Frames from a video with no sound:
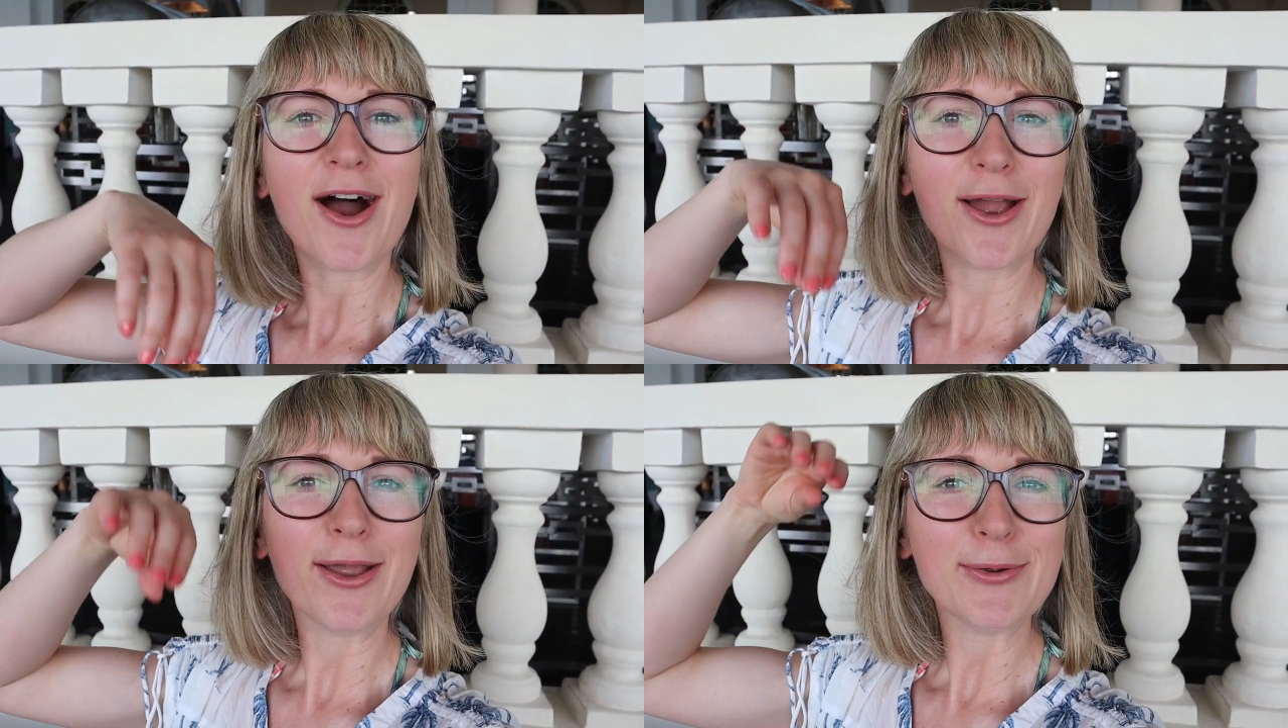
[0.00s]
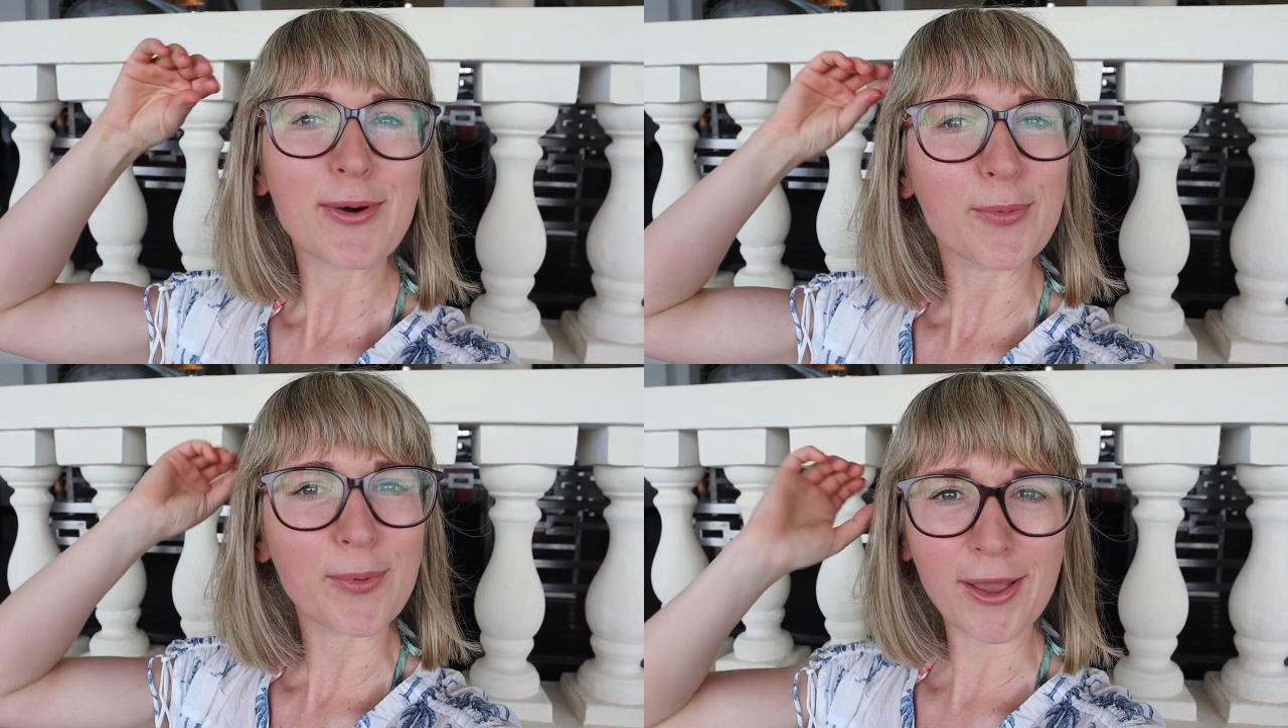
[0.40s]
I
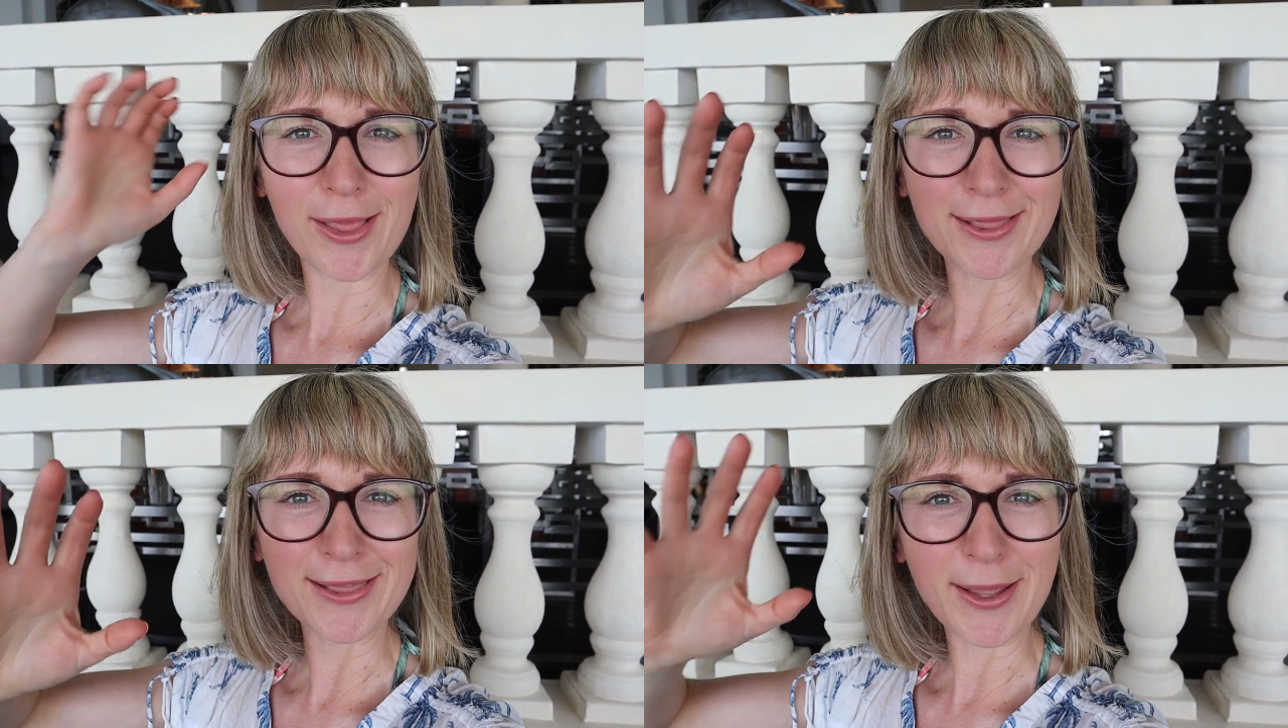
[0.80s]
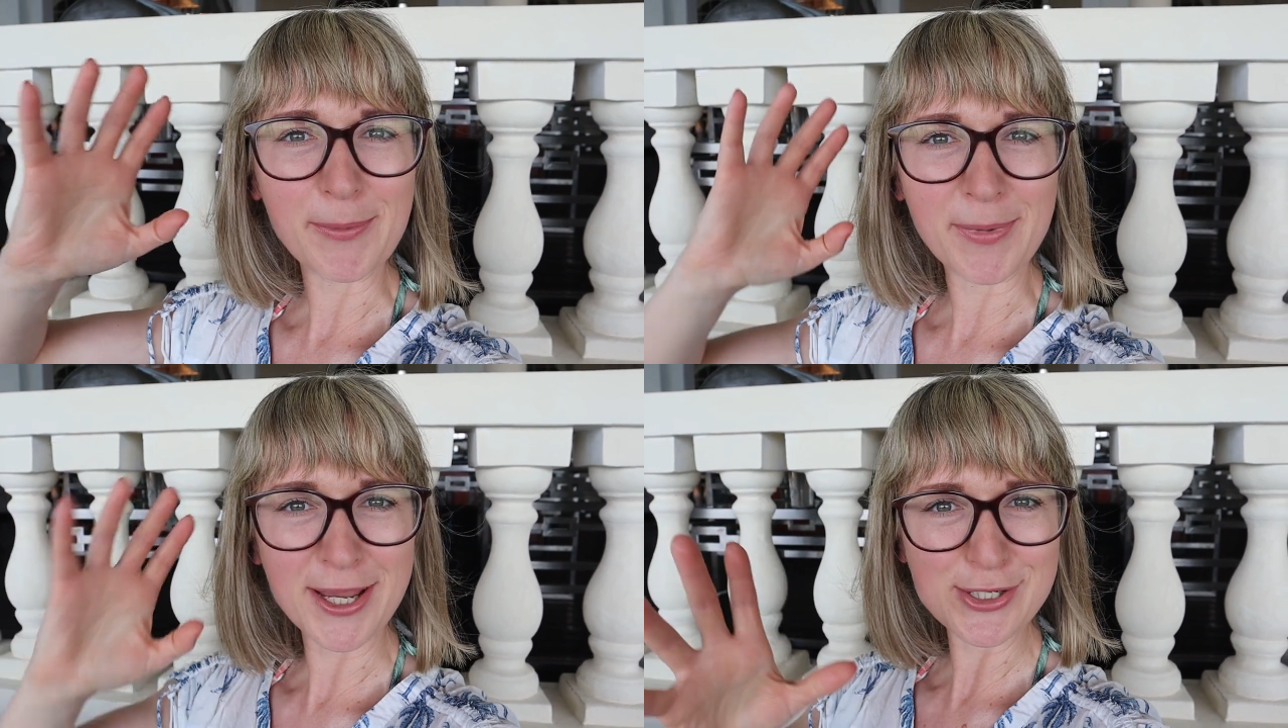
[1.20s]
will
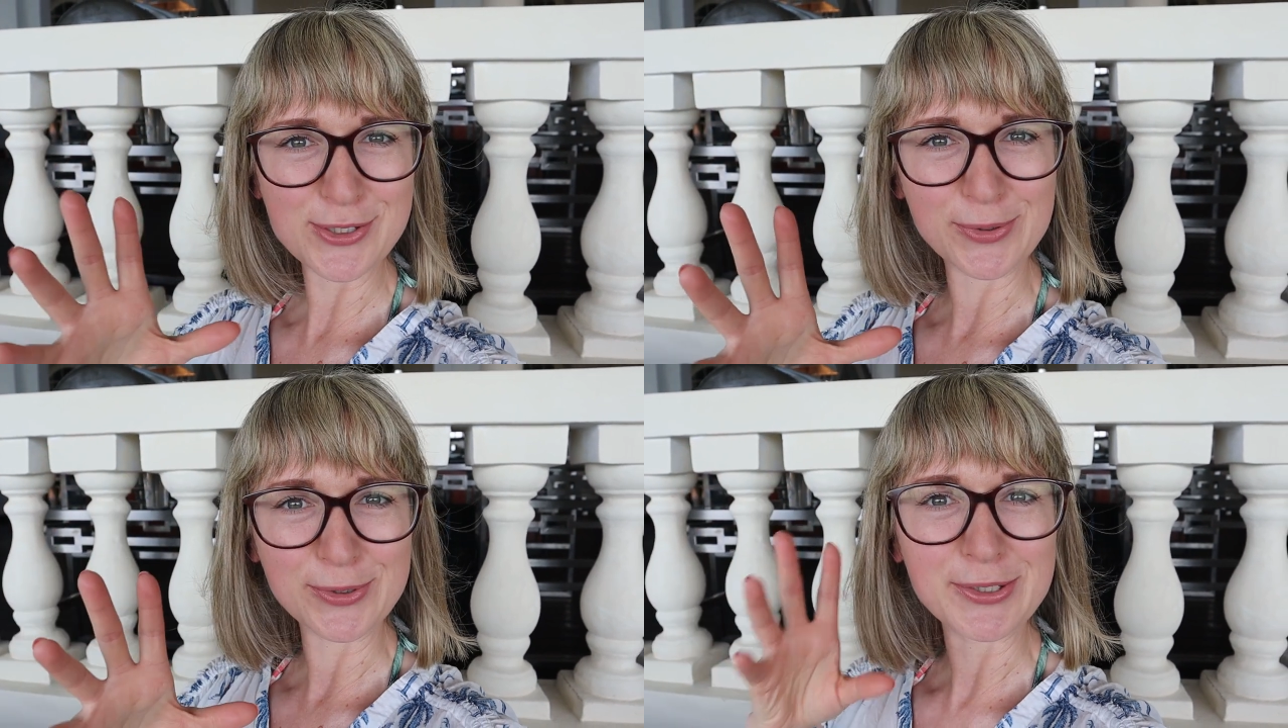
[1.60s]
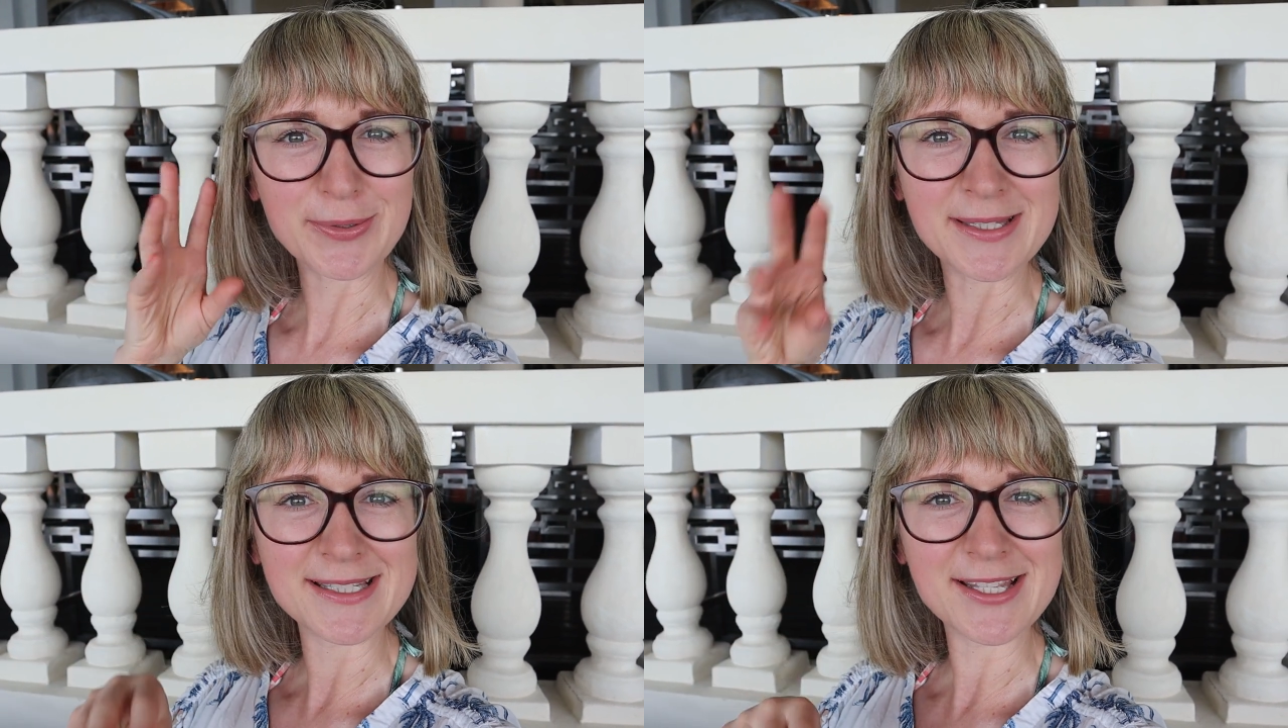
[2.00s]
make sure
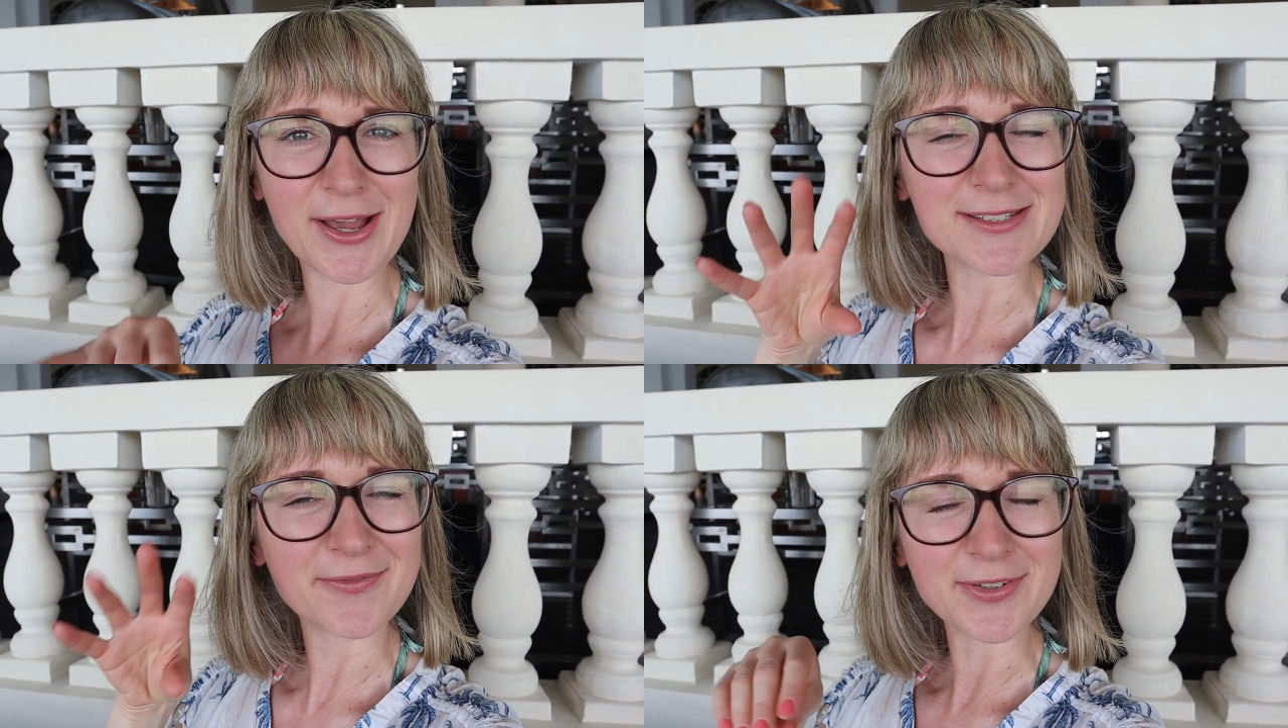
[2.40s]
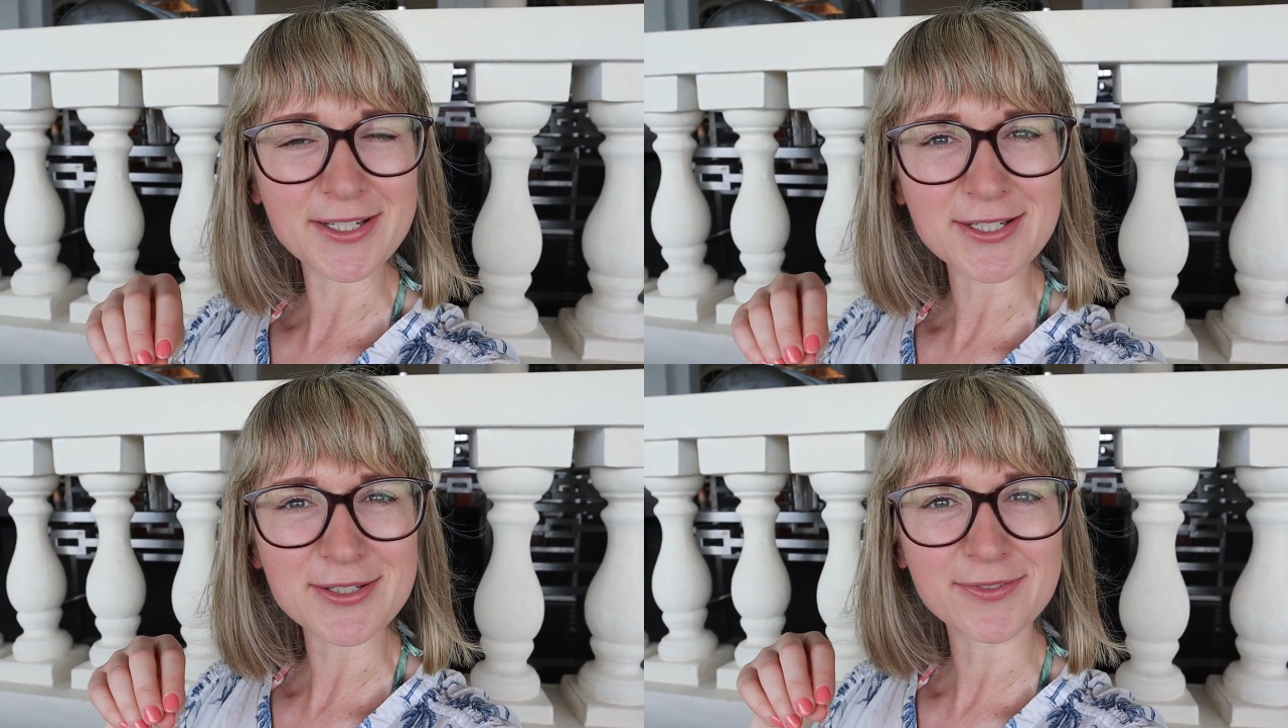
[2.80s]
to insert some
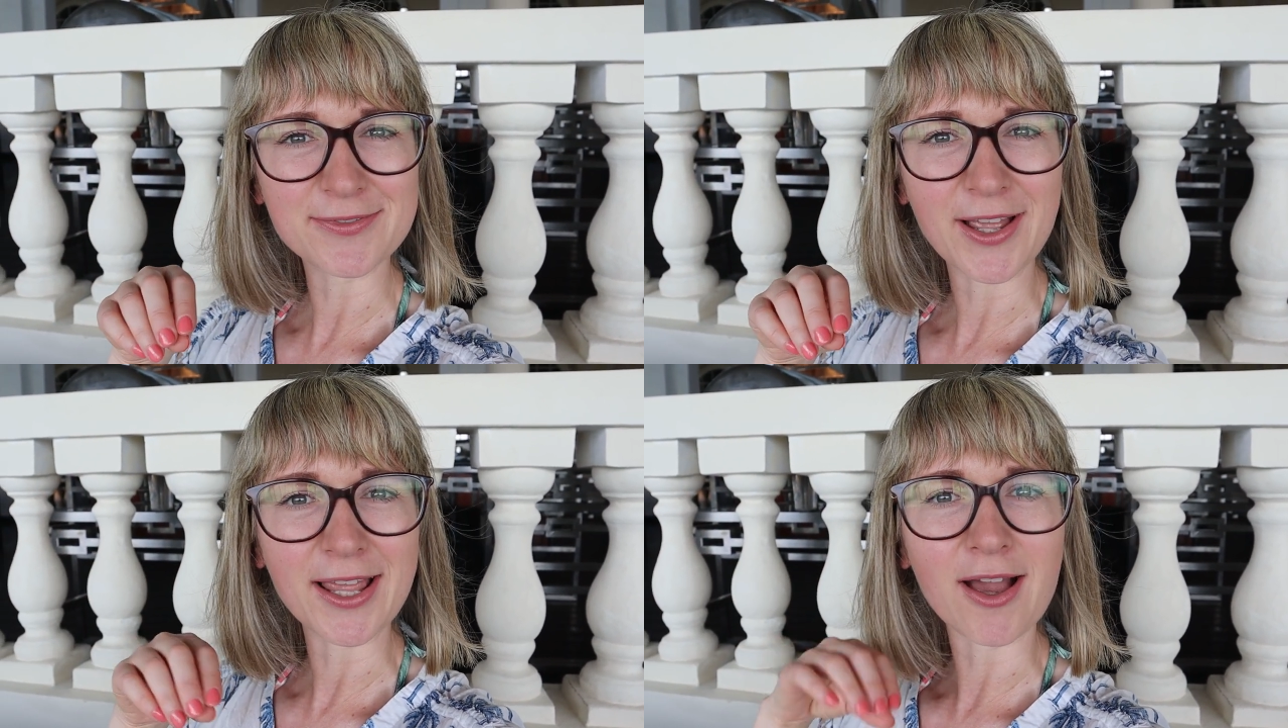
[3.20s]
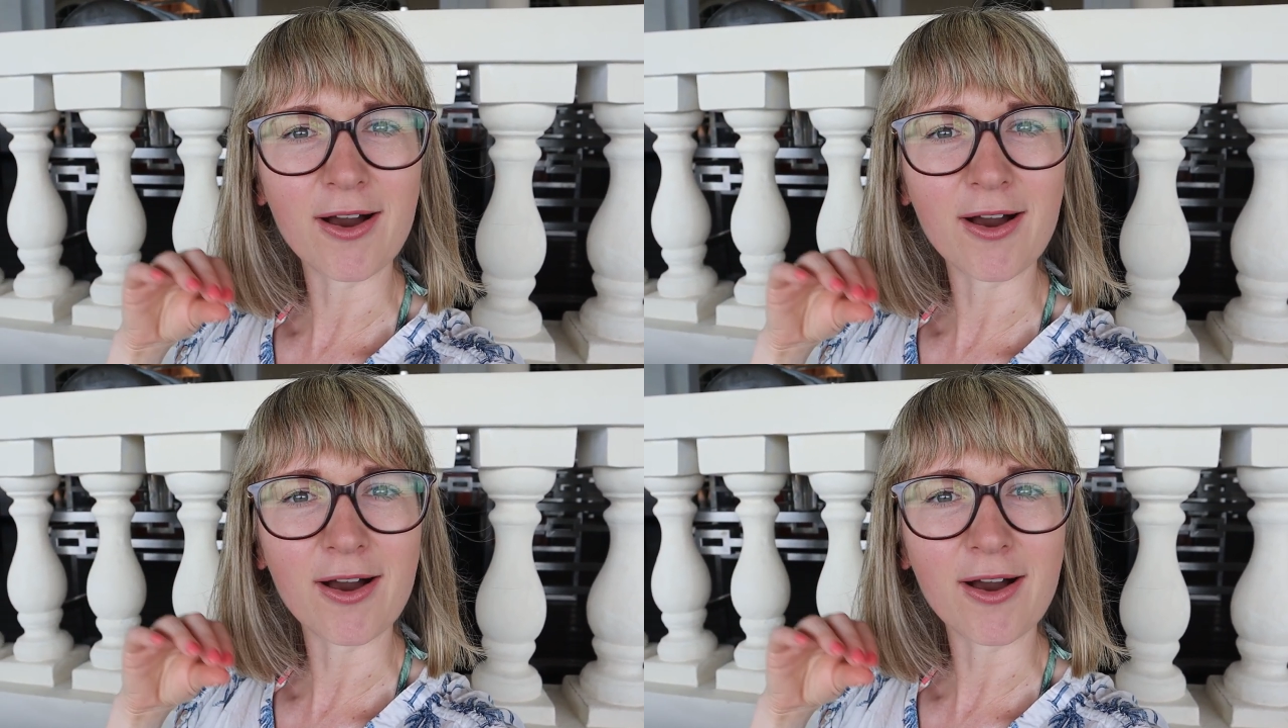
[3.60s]
footage of like